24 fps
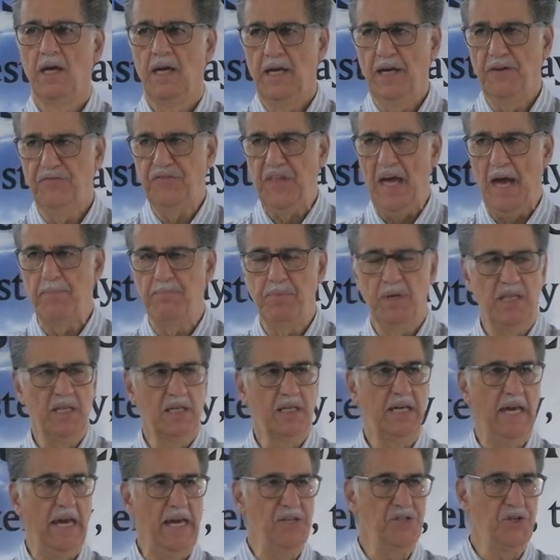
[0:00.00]
if that be
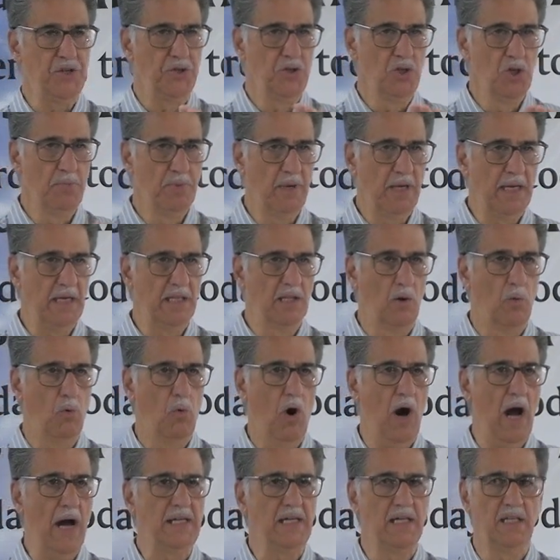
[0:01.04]
the case, you begin to
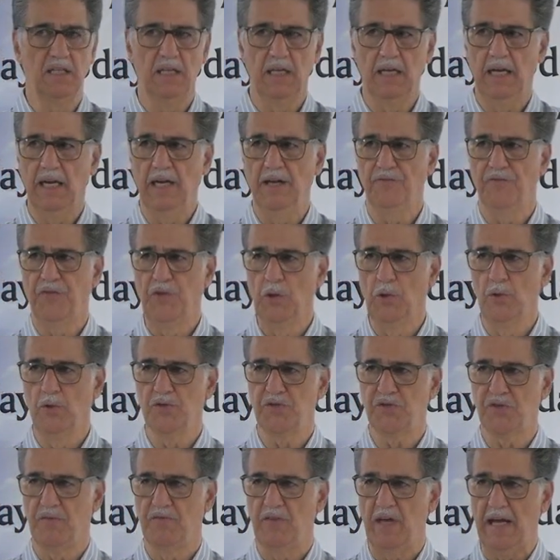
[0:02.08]
walk in the
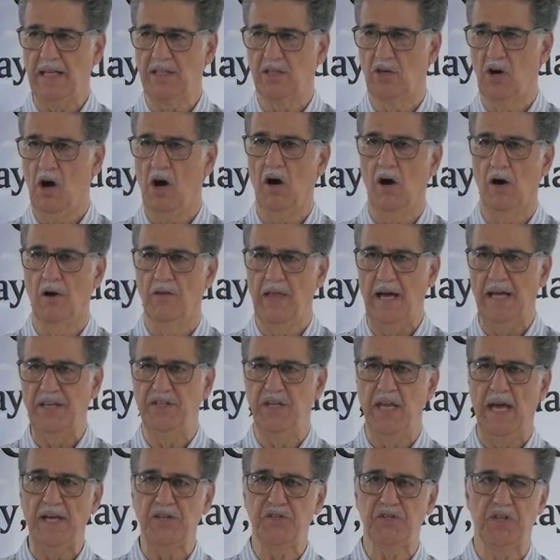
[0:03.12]
influence of that call, that
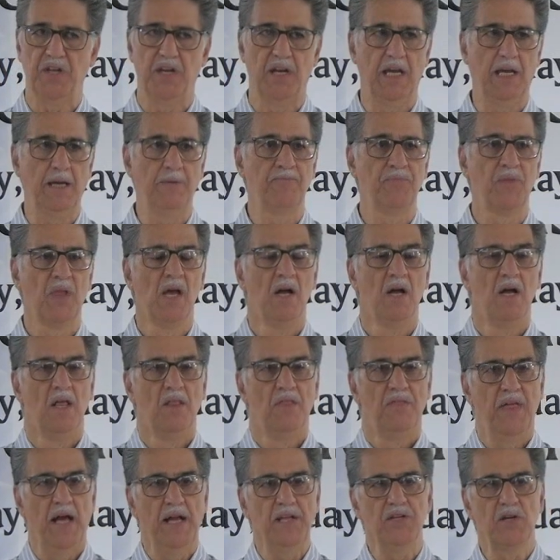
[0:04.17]
destiny,
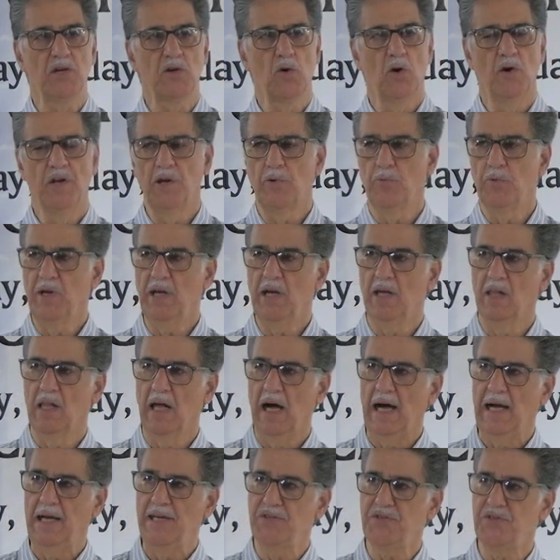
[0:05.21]
then you're going to
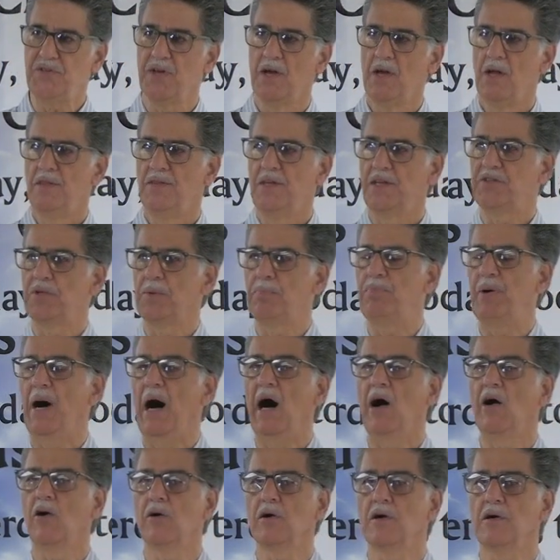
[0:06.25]
realize that the
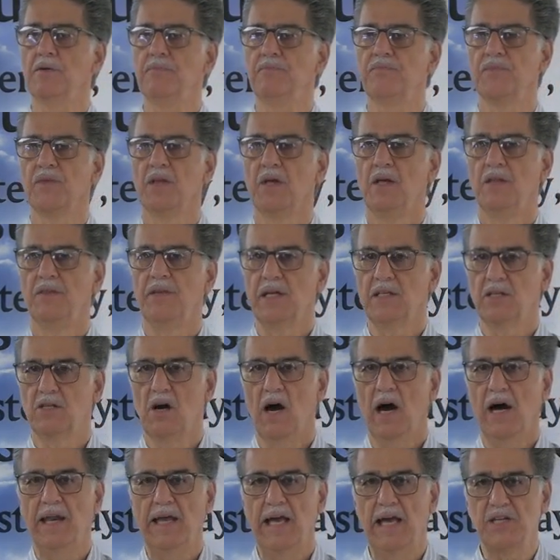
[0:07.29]
power that
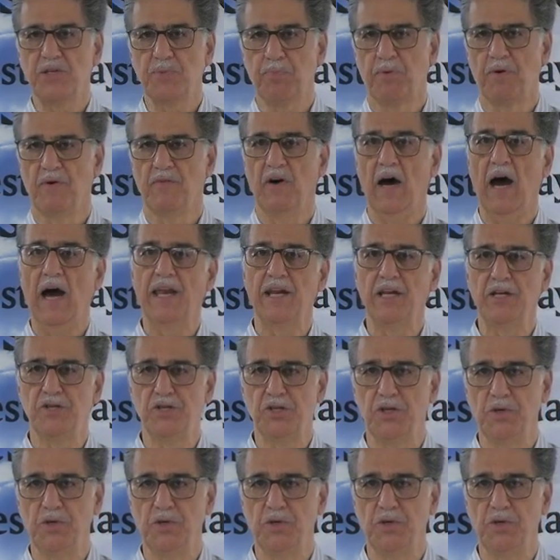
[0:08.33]
God has provided